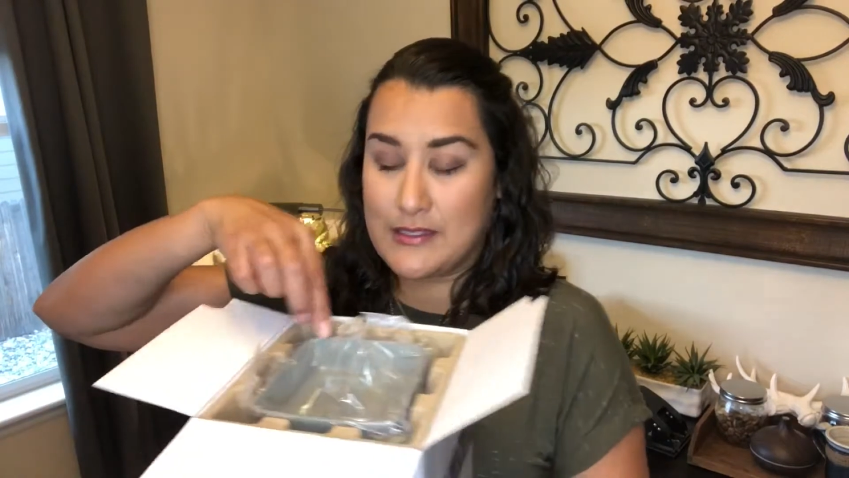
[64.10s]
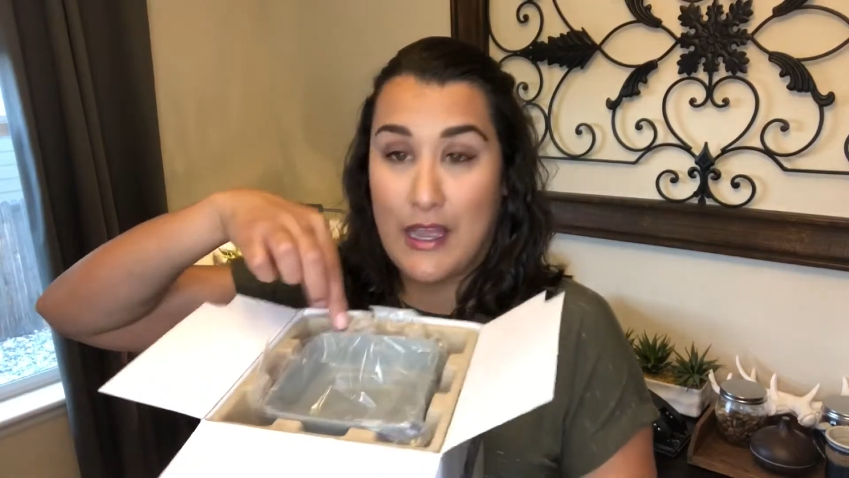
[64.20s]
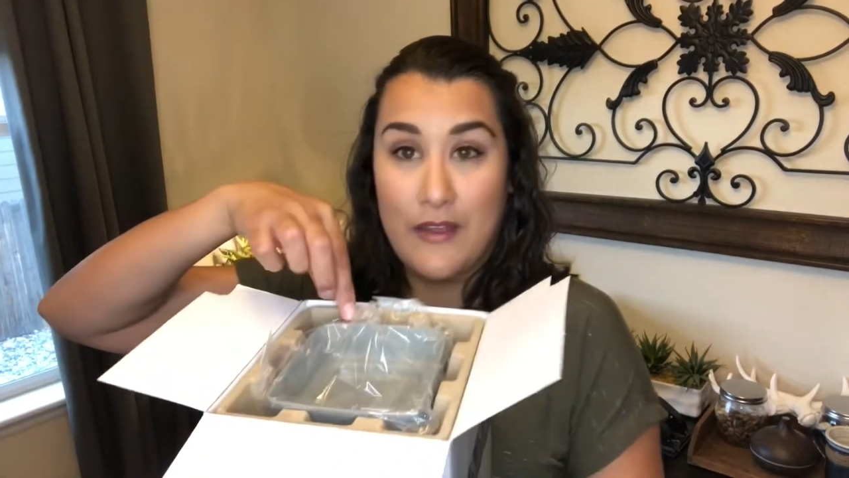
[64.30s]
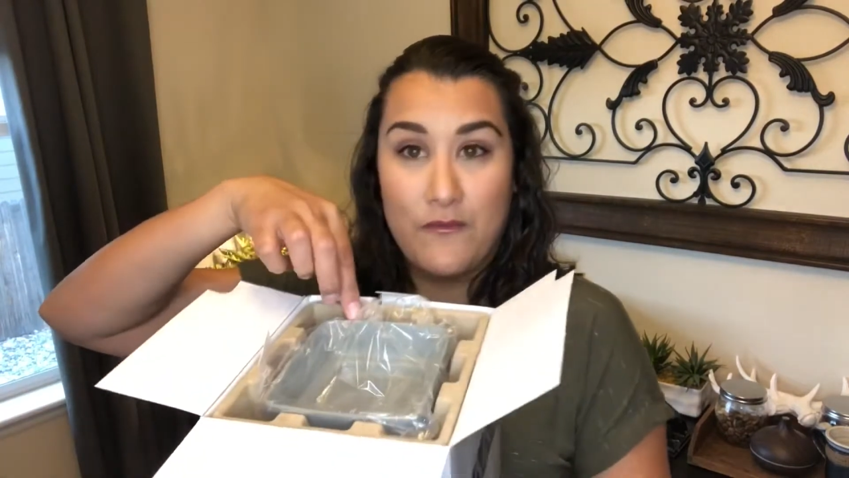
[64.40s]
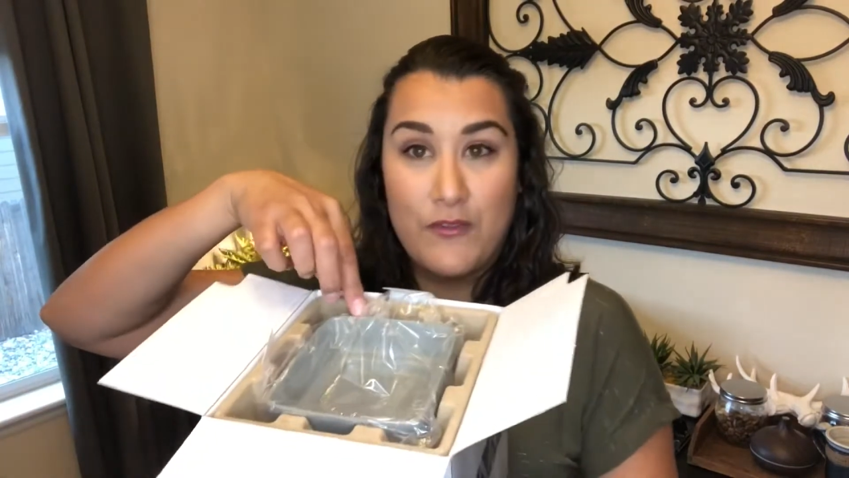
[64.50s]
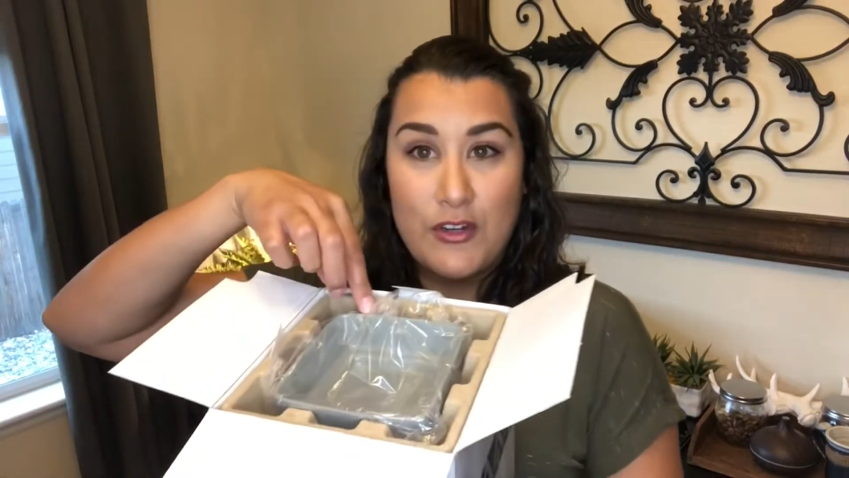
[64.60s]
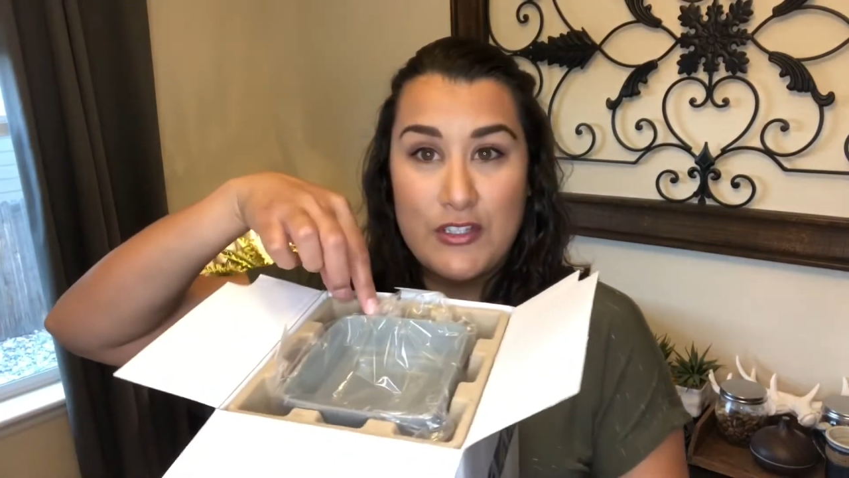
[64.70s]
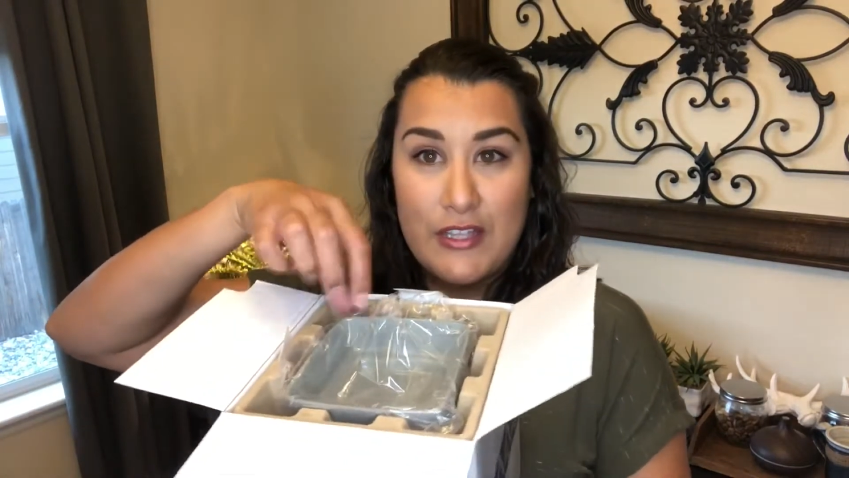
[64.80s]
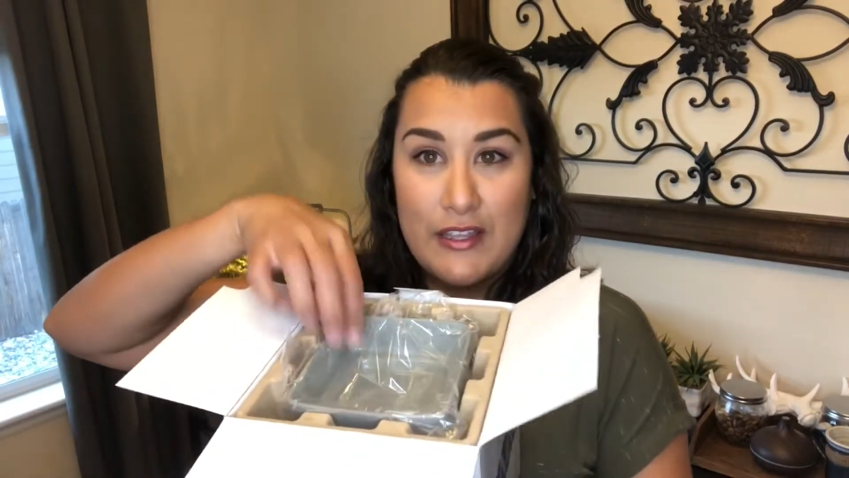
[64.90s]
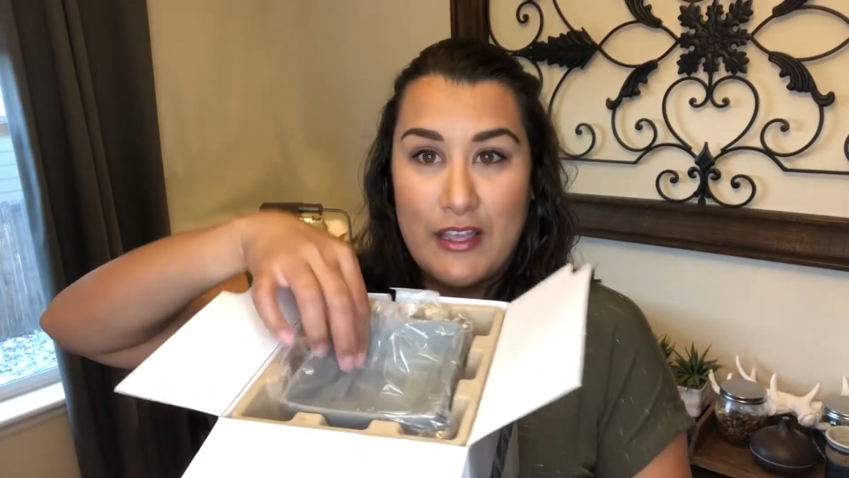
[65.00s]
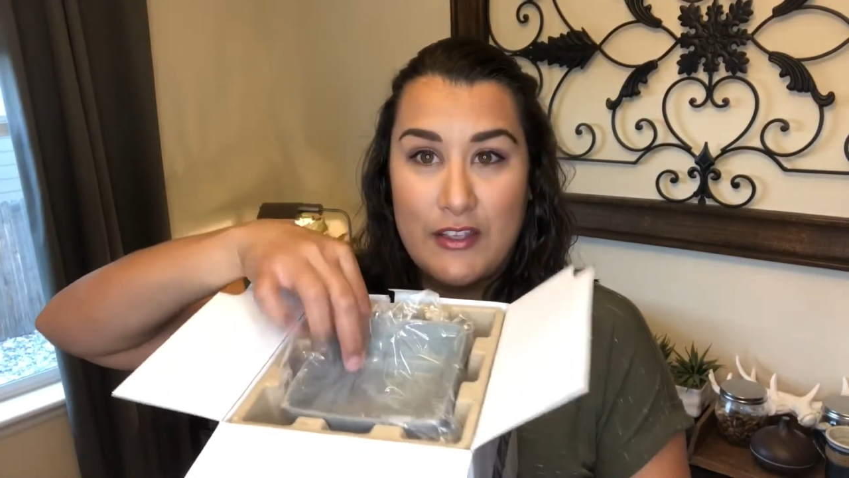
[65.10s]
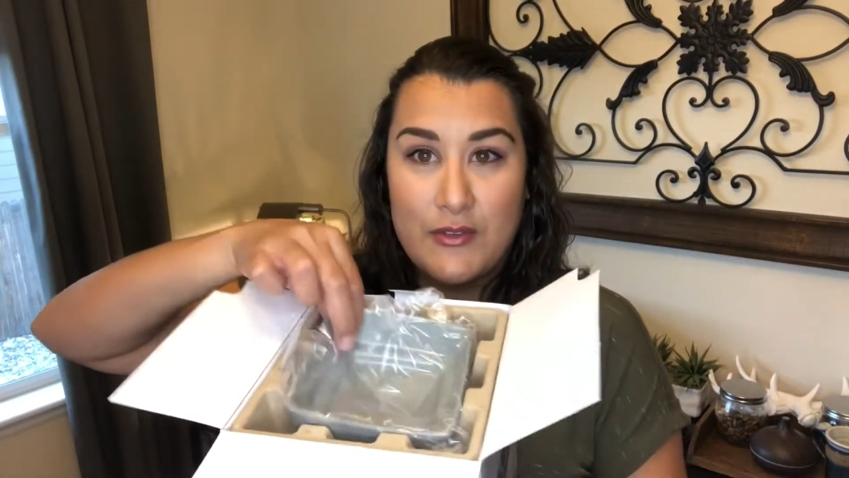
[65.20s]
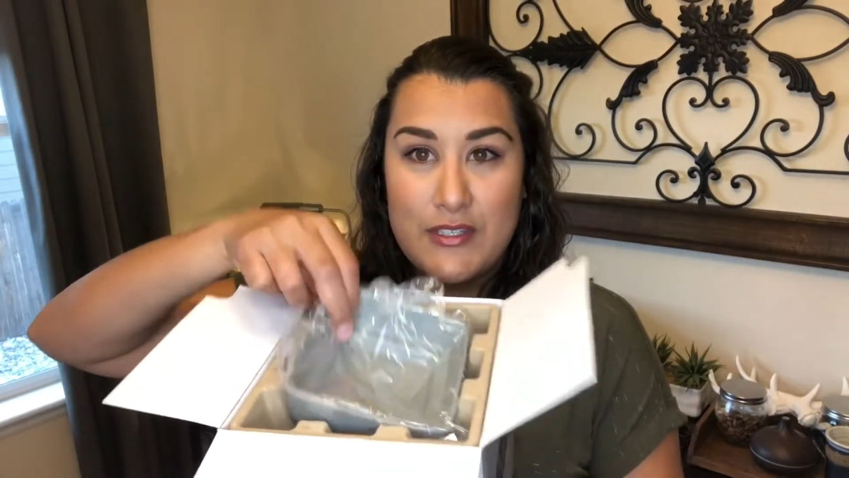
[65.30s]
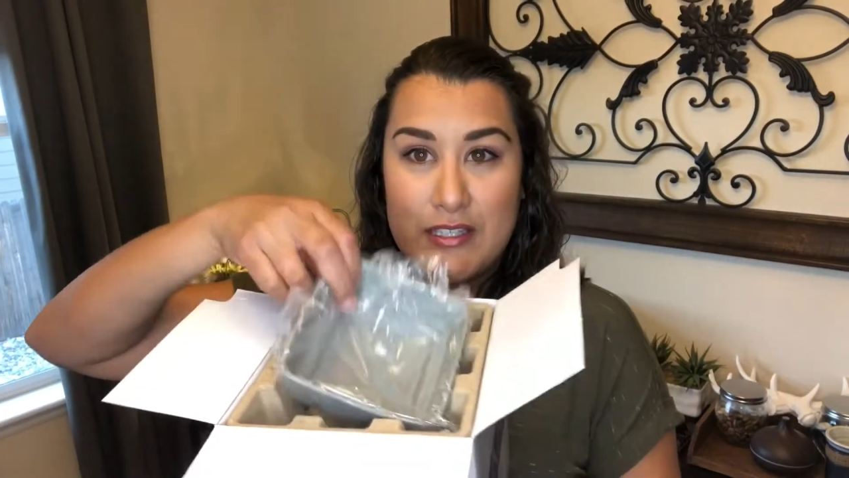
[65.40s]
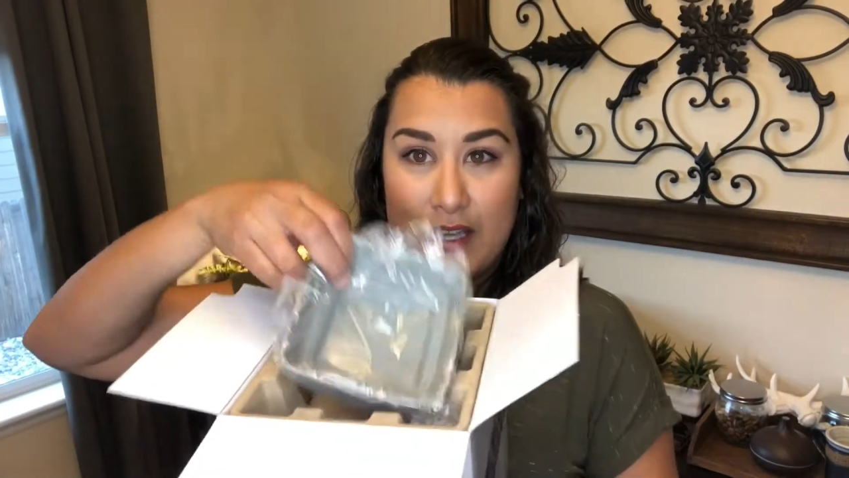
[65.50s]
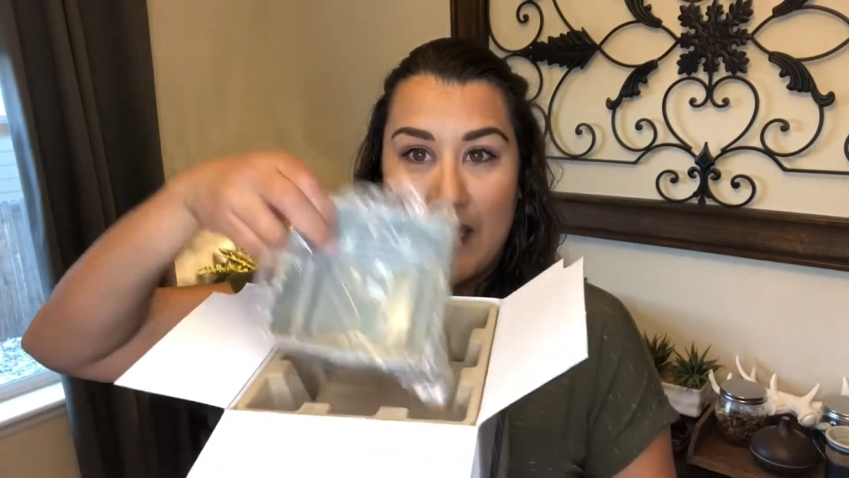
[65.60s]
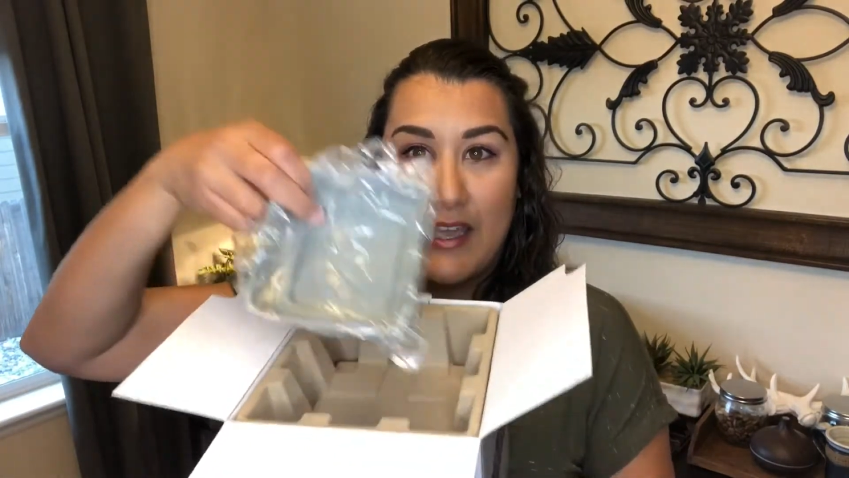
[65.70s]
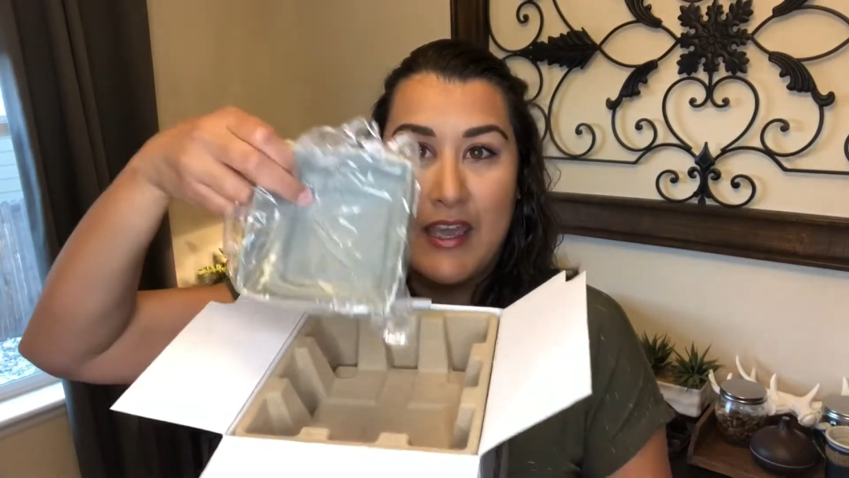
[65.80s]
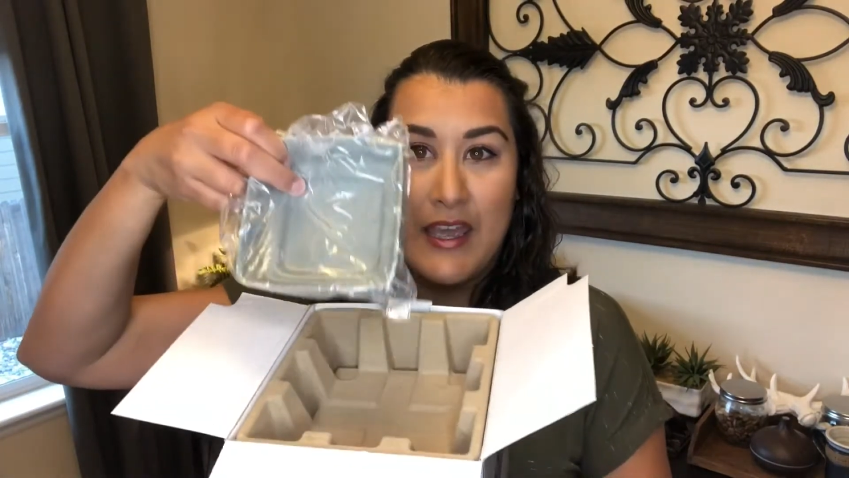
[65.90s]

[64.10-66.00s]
guy, and first thing that you see